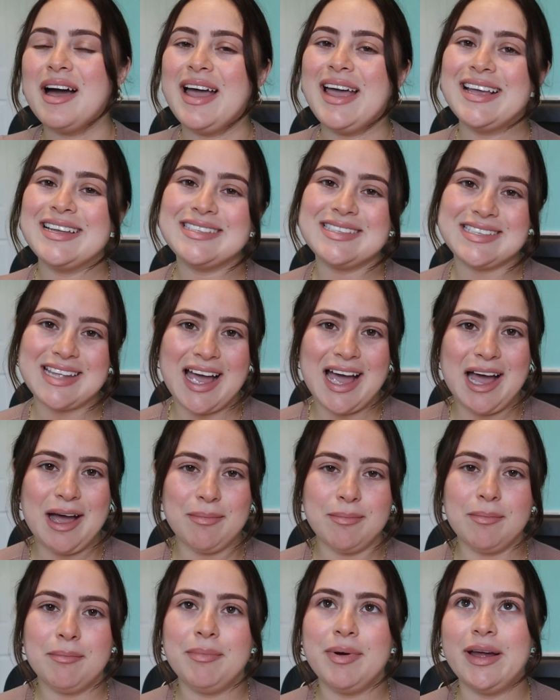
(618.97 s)

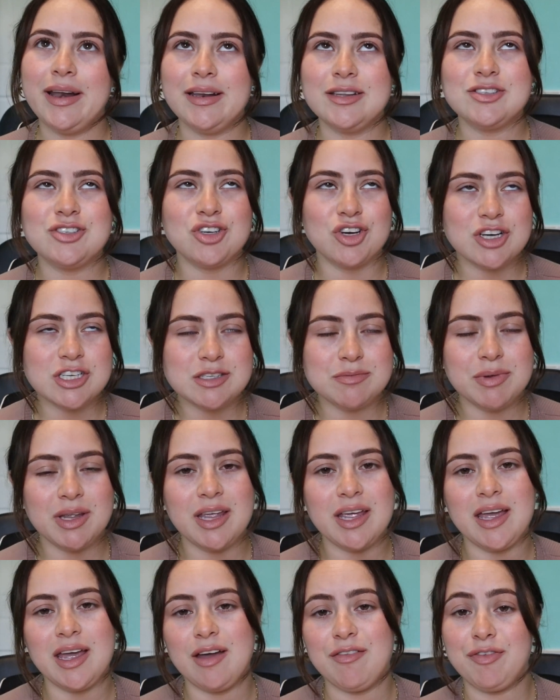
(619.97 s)
exam, but trust
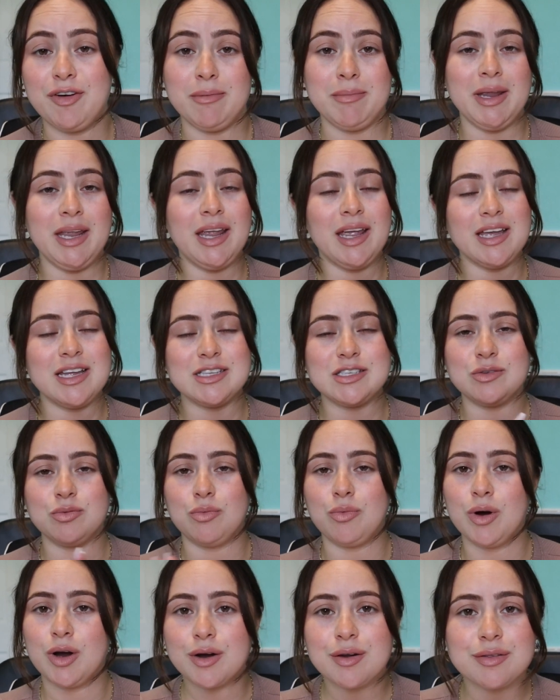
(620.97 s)
me, for me it's
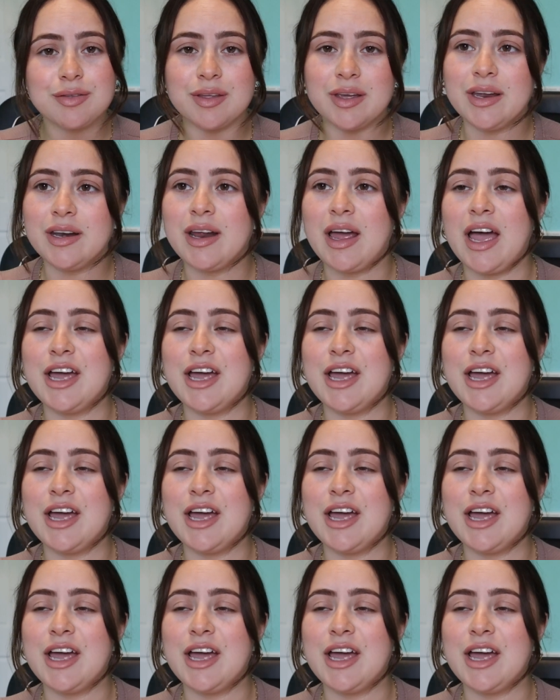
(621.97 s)
worth it.